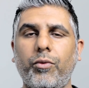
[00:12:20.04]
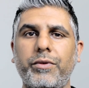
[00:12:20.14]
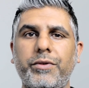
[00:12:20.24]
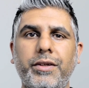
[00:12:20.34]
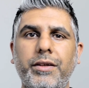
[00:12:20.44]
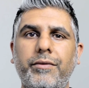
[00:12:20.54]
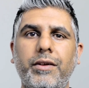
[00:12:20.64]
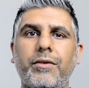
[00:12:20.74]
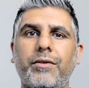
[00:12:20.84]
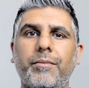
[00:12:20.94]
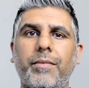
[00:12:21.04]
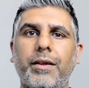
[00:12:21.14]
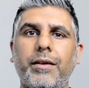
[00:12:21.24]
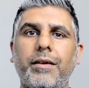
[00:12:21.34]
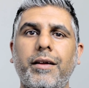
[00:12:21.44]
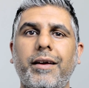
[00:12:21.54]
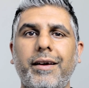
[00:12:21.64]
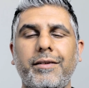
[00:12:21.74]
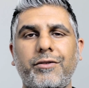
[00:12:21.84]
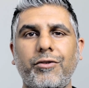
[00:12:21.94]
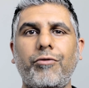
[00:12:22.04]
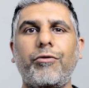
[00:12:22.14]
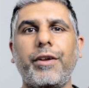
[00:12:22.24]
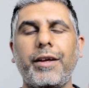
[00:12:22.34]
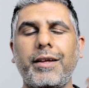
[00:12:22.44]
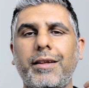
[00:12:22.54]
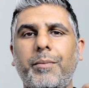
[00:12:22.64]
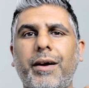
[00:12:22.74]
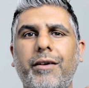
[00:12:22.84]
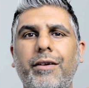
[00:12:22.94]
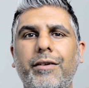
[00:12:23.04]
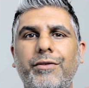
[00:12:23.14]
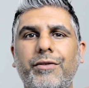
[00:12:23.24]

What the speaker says: TV or something, it's still running in the background.